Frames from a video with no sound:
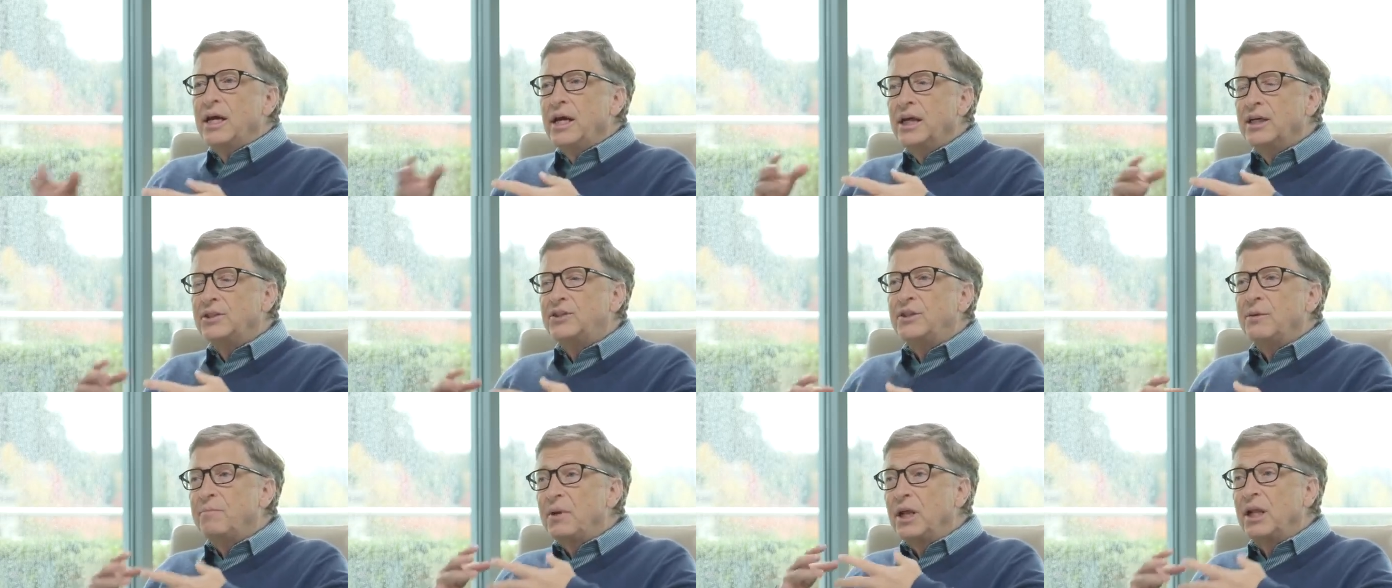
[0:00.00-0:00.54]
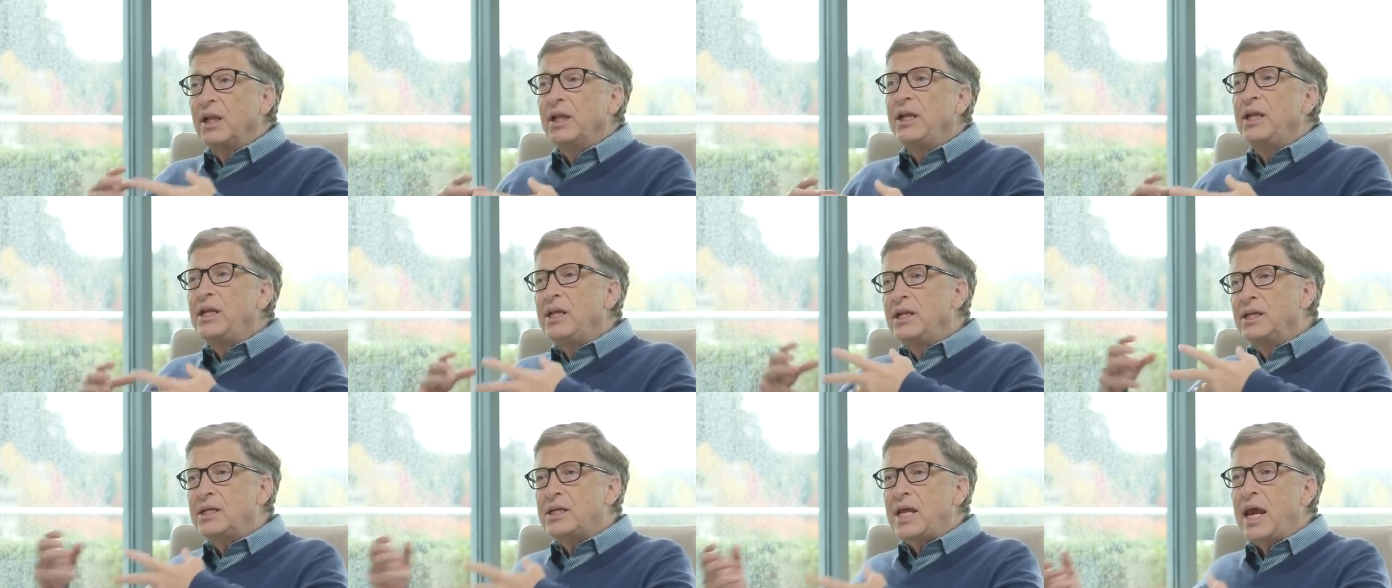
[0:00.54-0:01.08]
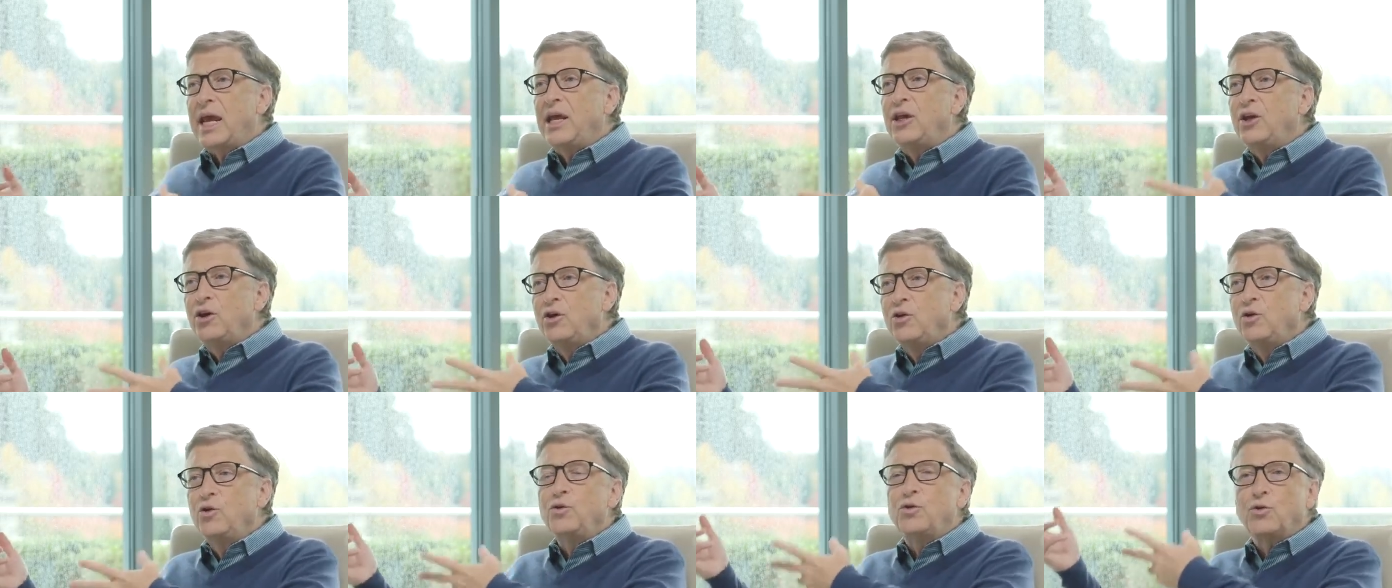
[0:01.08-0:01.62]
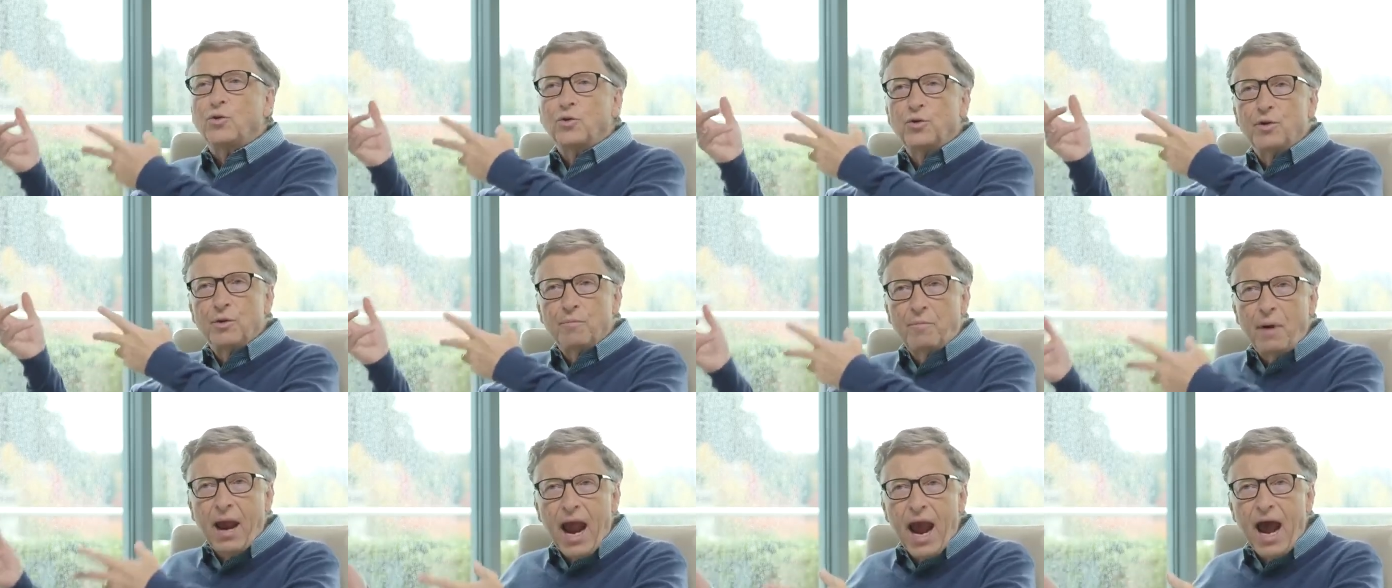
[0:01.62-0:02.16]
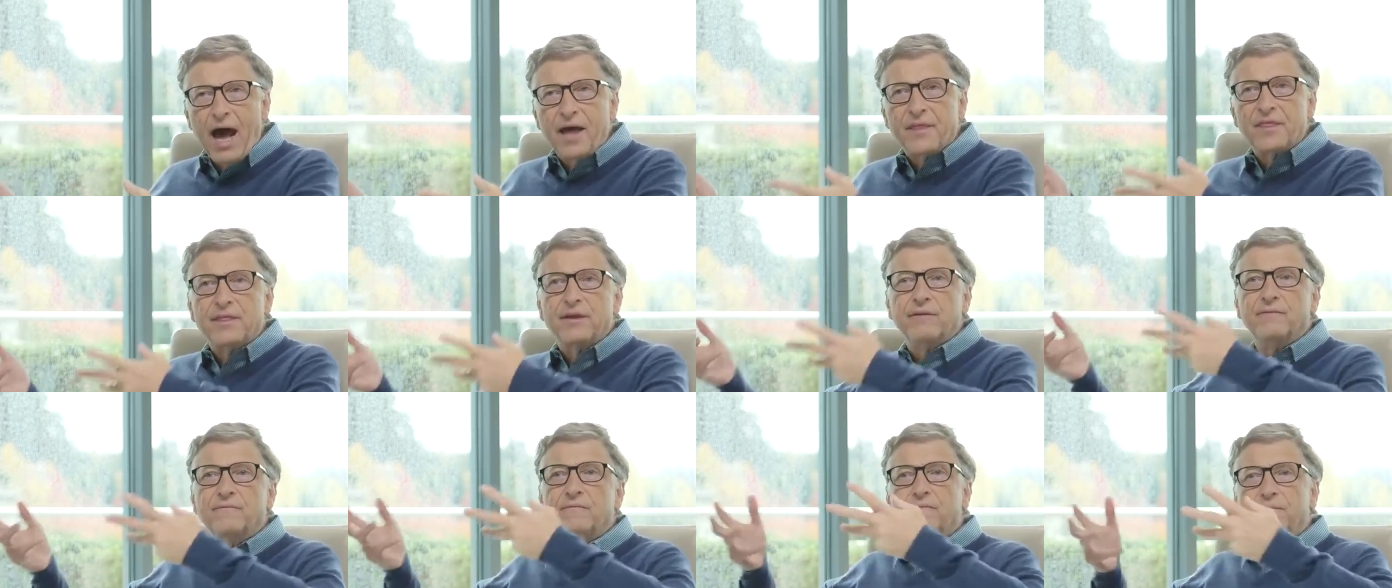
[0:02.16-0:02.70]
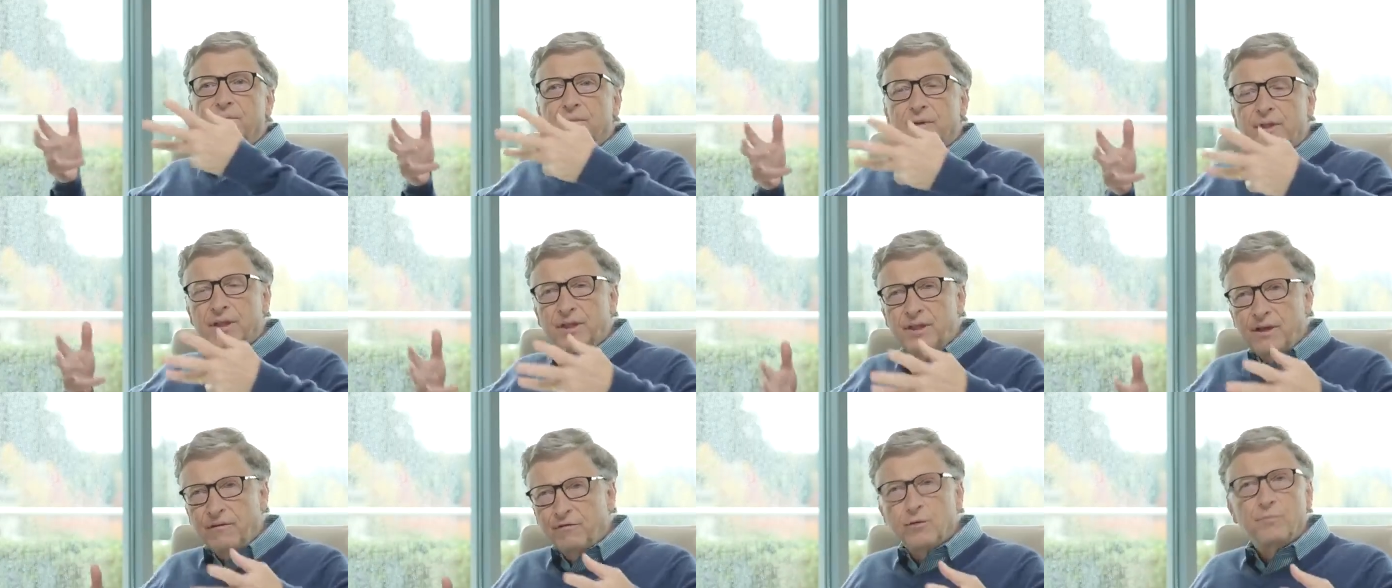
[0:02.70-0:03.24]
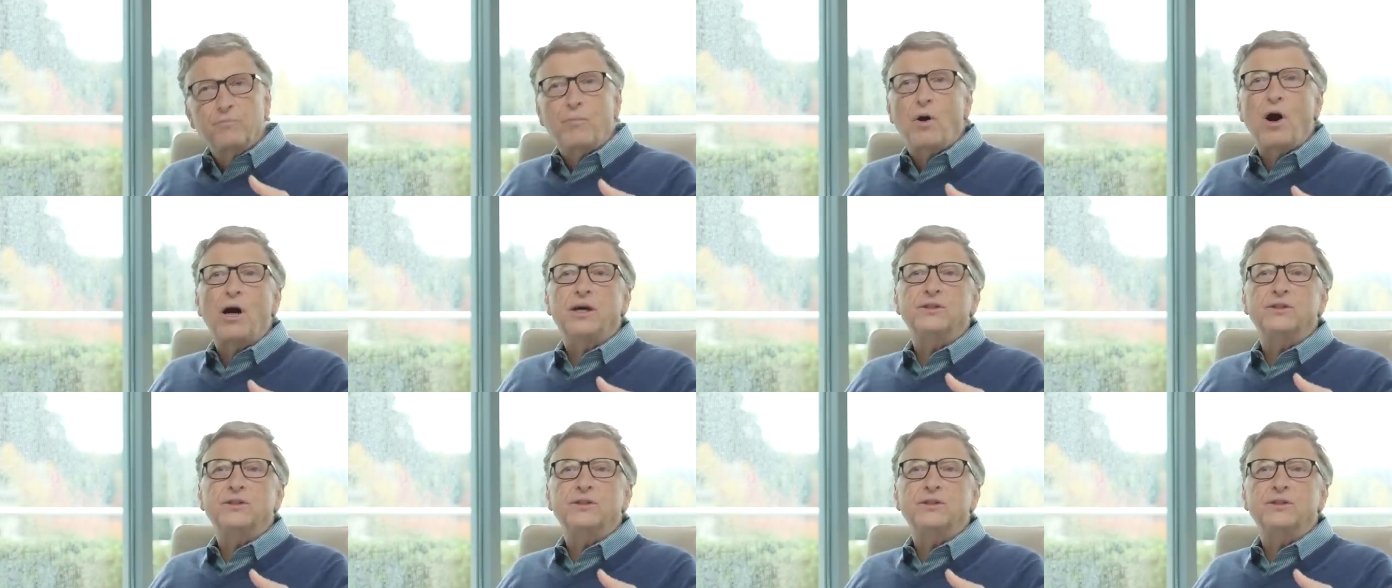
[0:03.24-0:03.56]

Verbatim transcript: his ability to take you through the path of the different